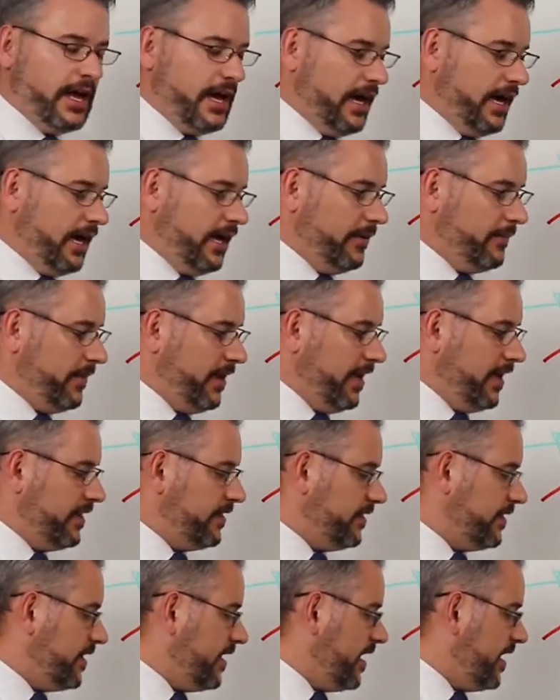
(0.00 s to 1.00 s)

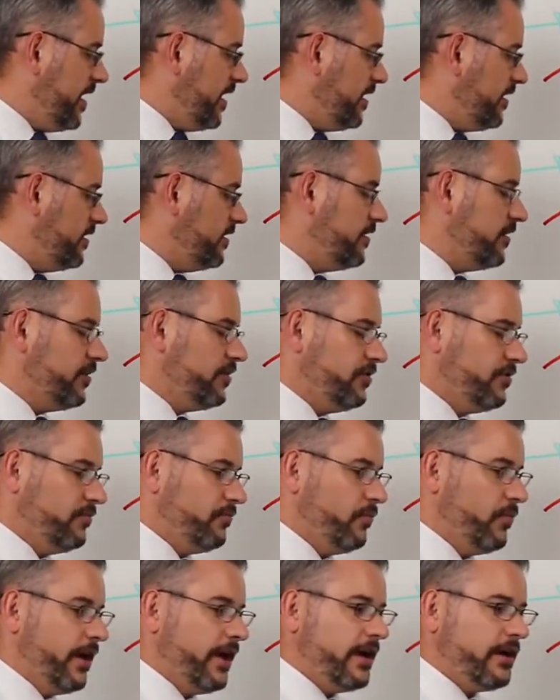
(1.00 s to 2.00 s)
And
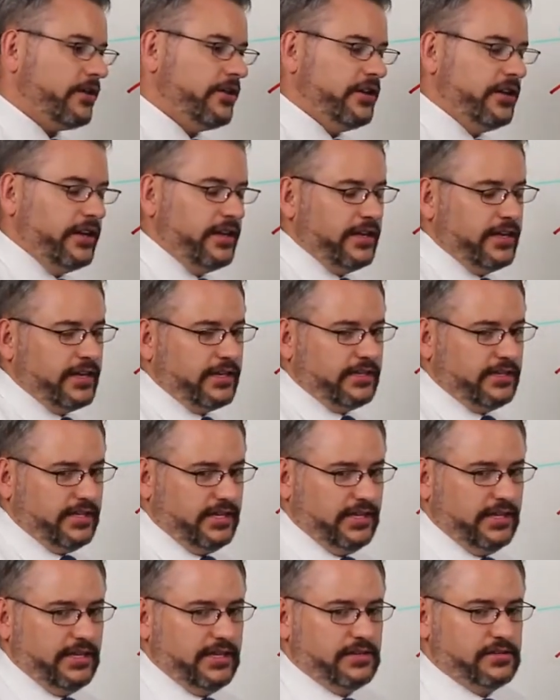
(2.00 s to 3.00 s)
then when are you going to get
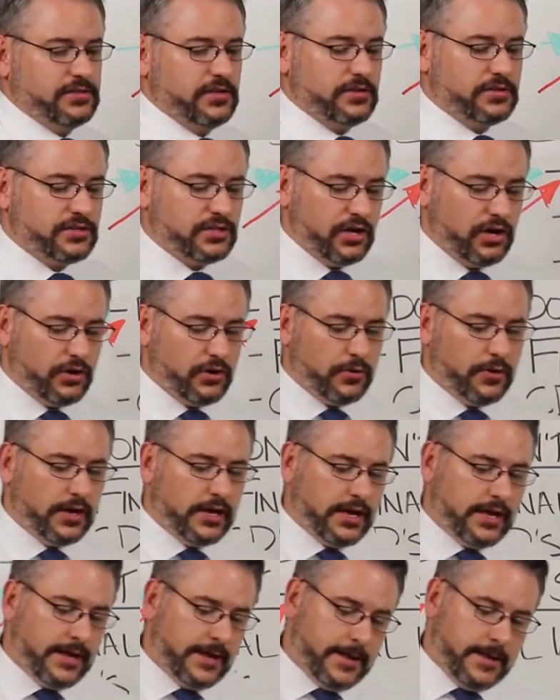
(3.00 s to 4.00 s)
keys?
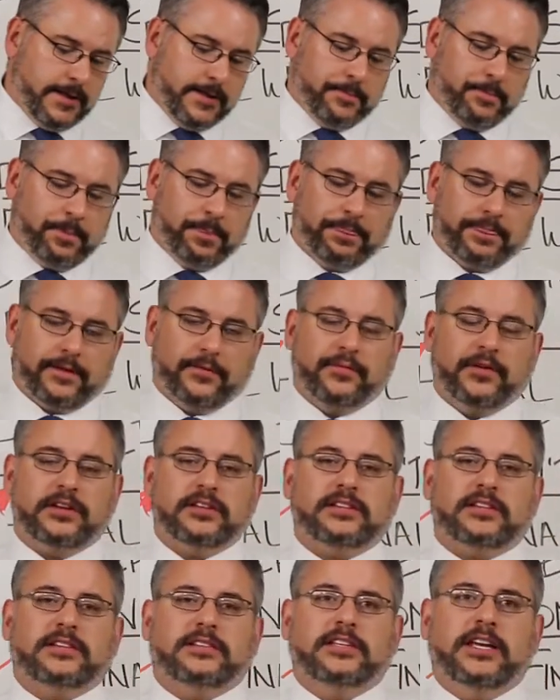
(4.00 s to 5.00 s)
So
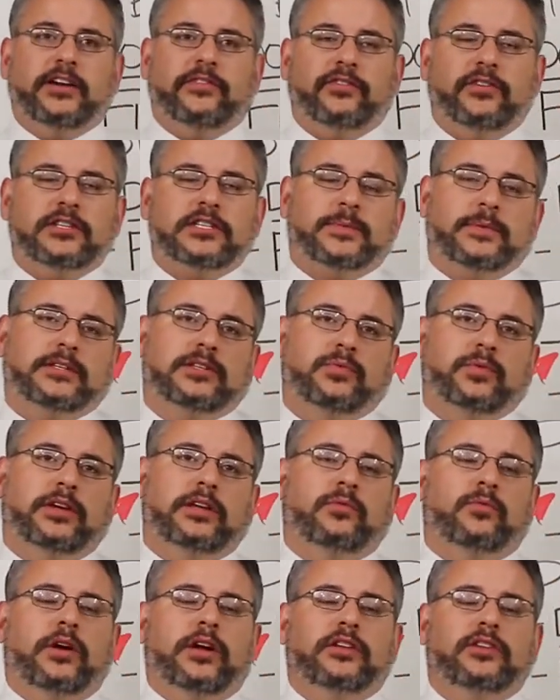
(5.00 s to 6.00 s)
there's a difference
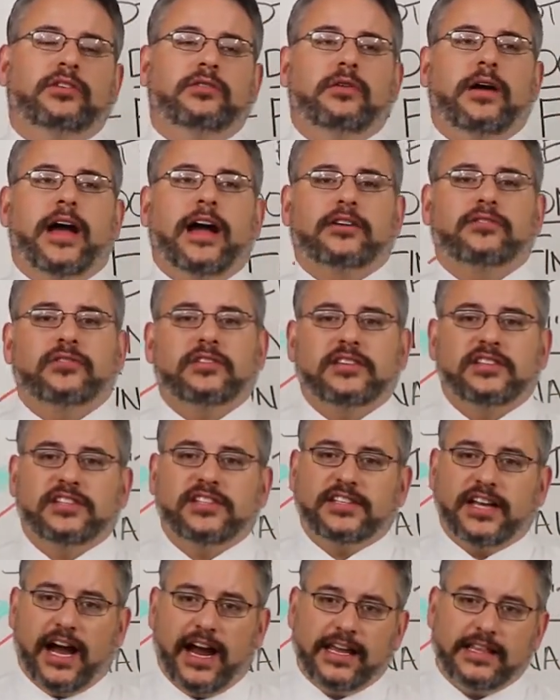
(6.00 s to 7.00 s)
between when you actually
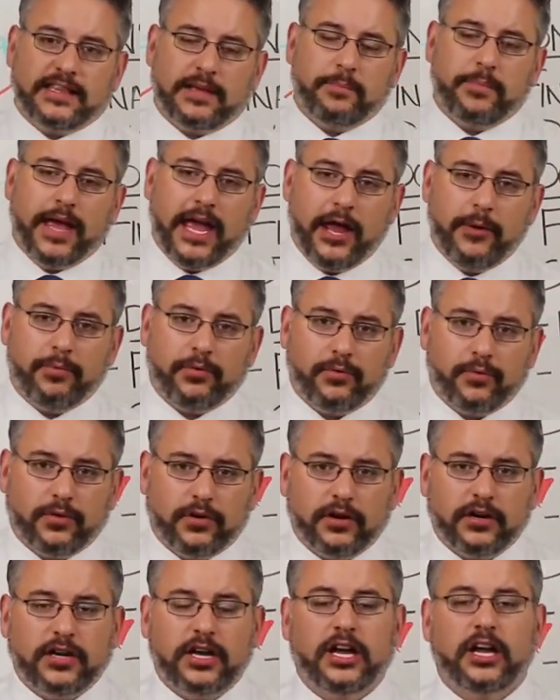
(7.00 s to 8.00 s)
sign the
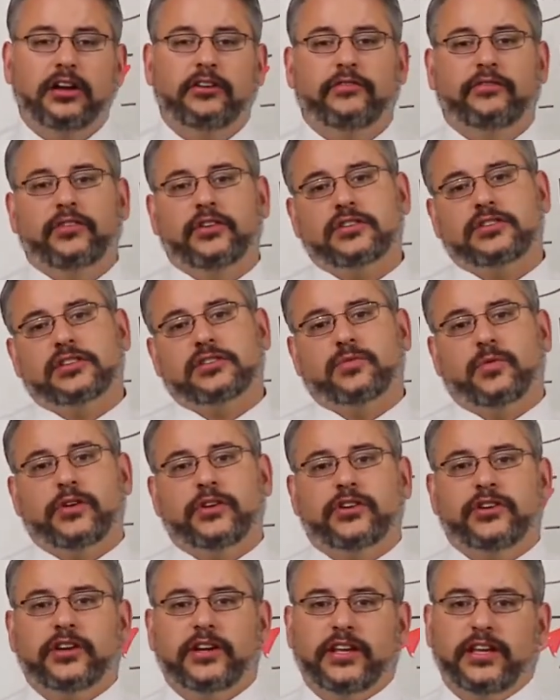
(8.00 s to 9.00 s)
paperwork versus
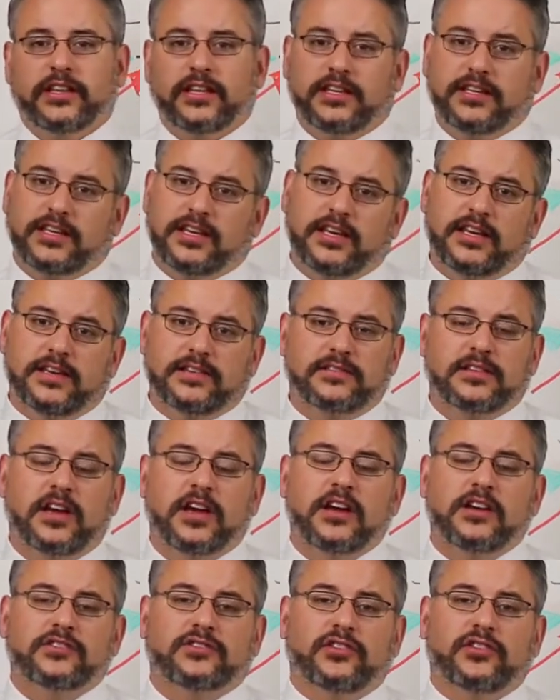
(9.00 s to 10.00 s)
when you're going to get the keys.
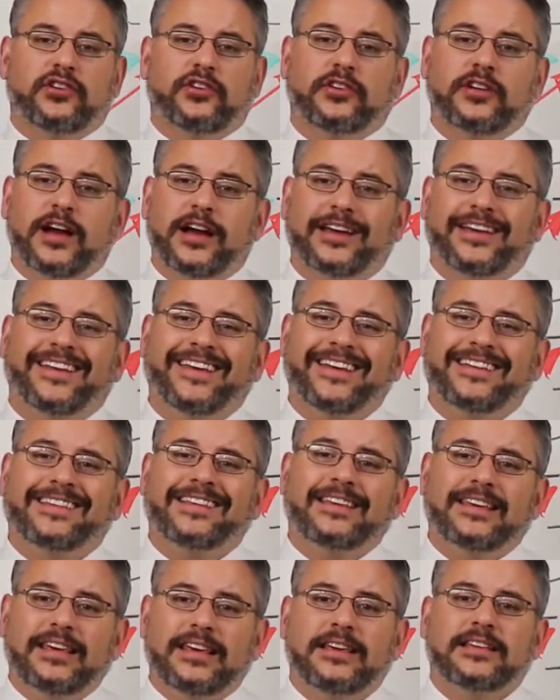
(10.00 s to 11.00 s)
So you're not going to get
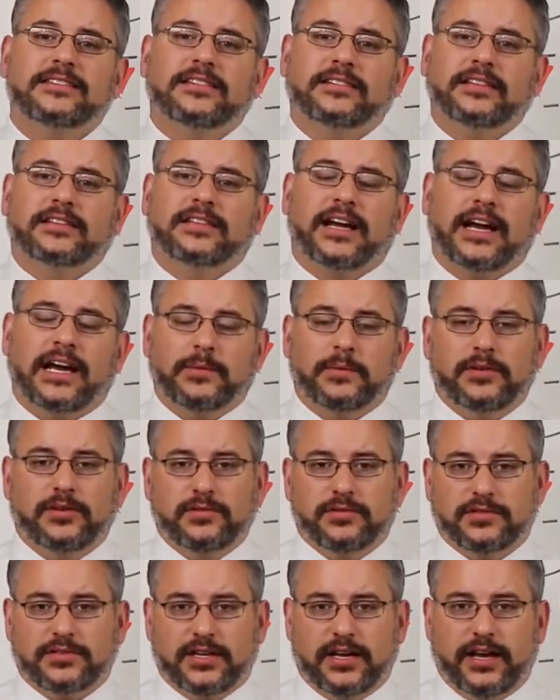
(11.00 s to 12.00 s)
the keys at the time that
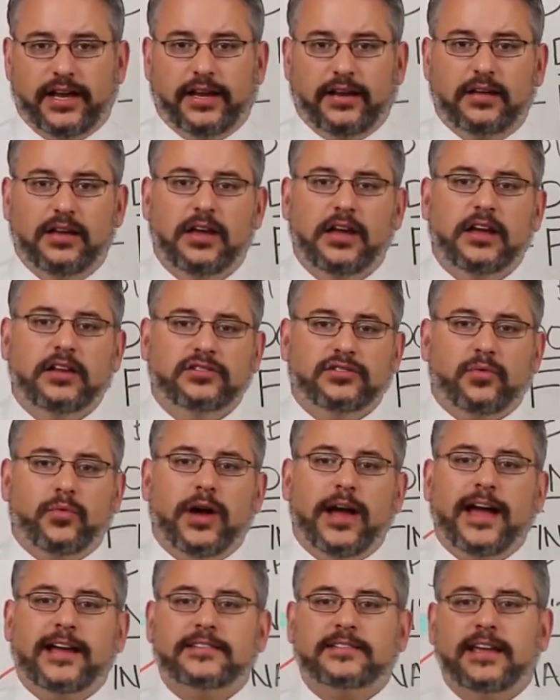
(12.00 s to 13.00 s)
you sign. So
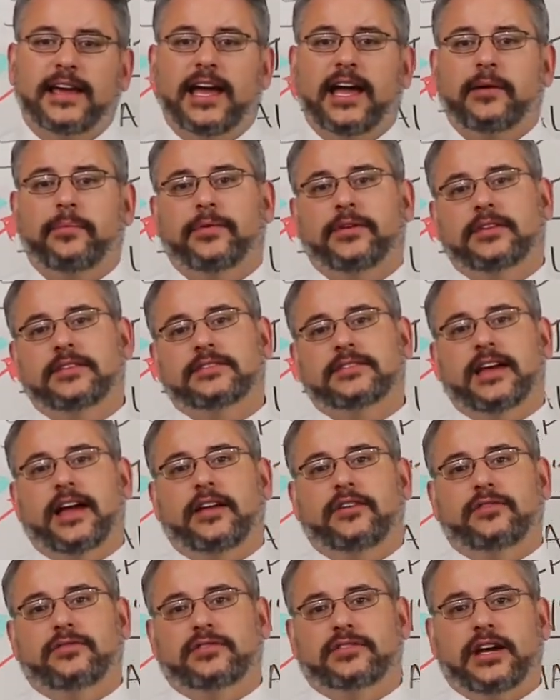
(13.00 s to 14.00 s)
what has to happen is
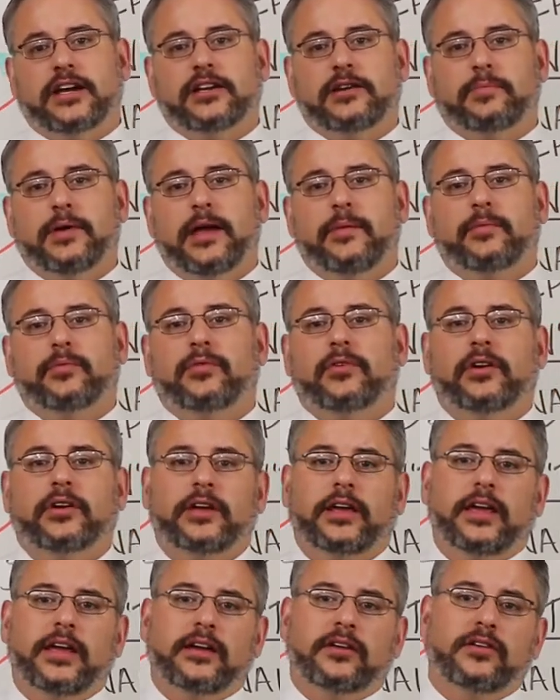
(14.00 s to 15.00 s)
that you sign your
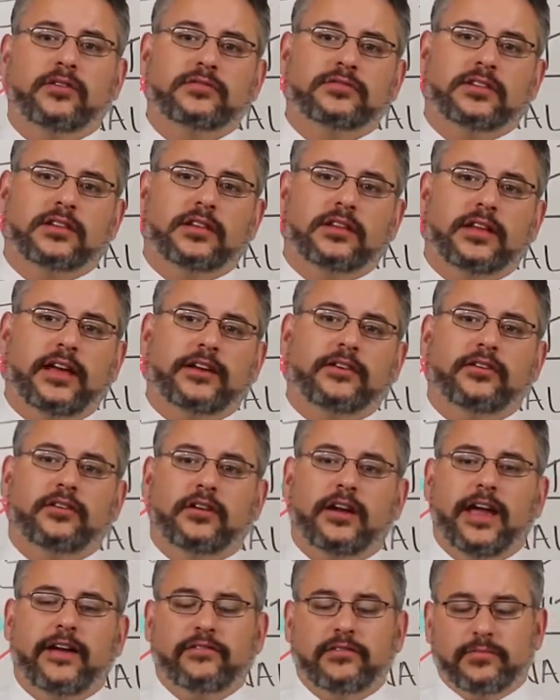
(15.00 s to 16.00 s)
paperwork, it goes to the
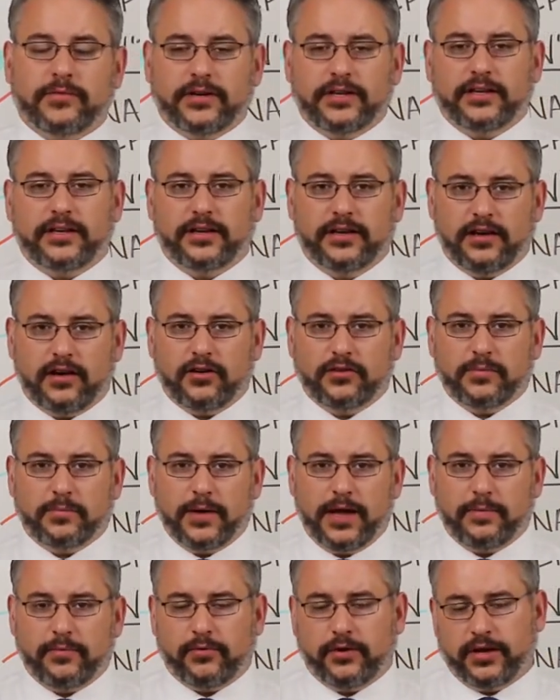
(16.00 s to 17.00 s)
lender, all the
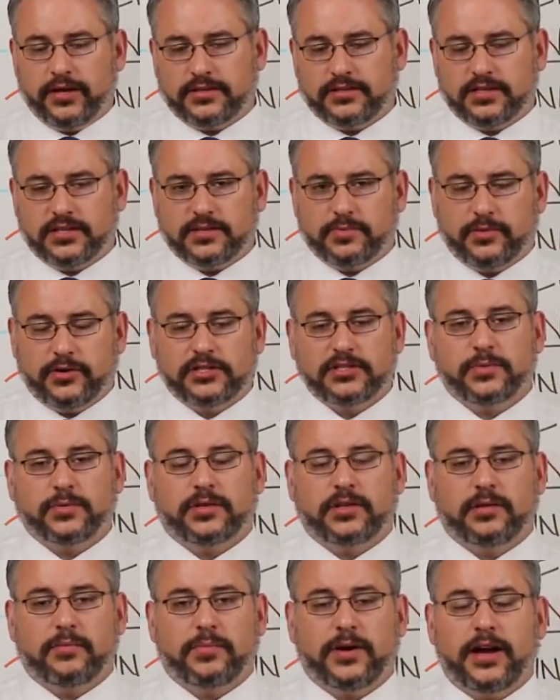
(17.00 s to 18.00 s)
paperwork gets dispersed
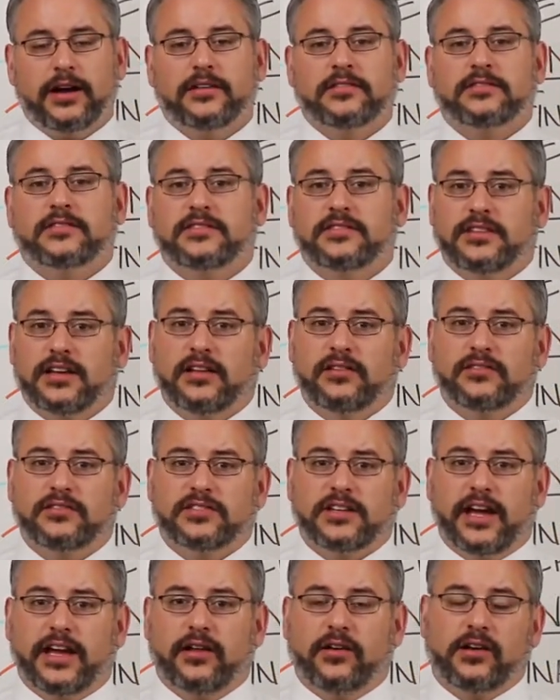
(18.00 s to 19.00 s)
between the buyers and
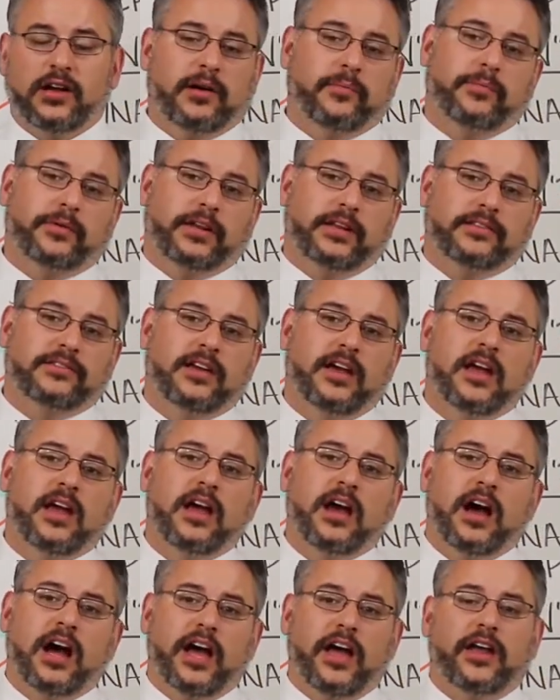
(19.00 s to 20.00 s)
sellers, title companies.
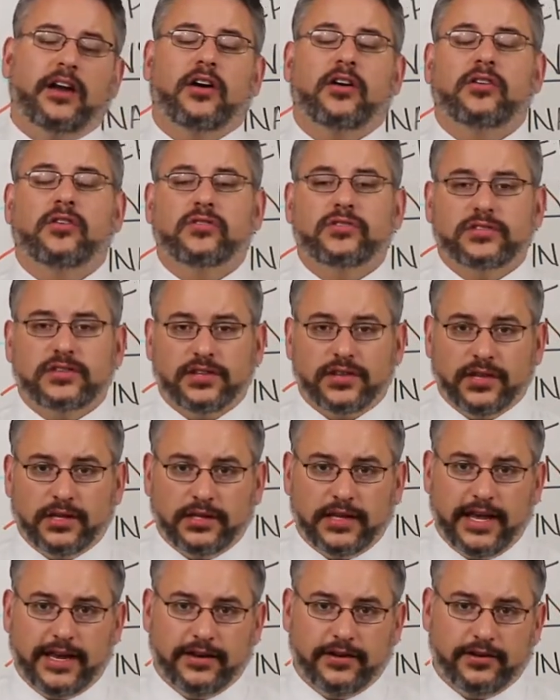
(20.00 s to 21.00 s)
It all goes to the
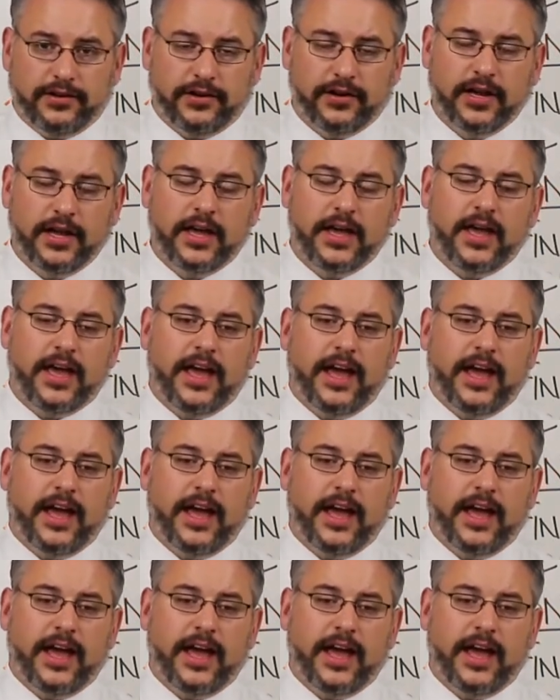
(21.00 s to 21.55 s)
lender.